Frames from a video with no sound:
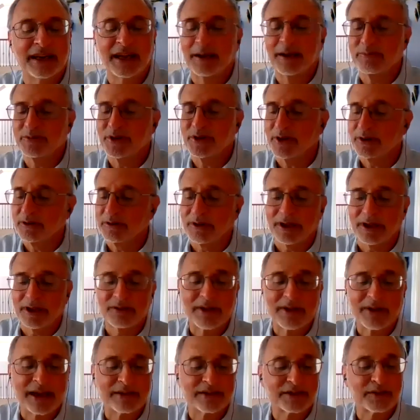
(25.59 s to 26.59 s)
I'm sure I'm going to
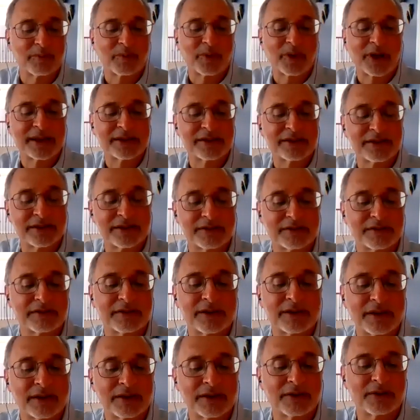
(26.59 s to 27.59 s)
leave out some places,
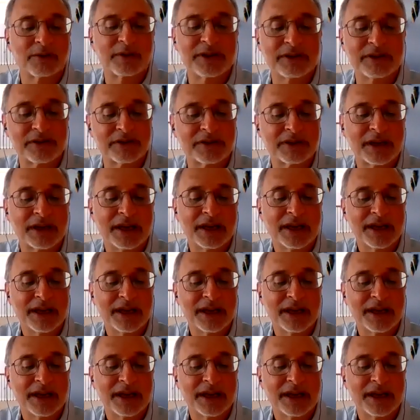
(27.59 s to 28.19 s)
Luis,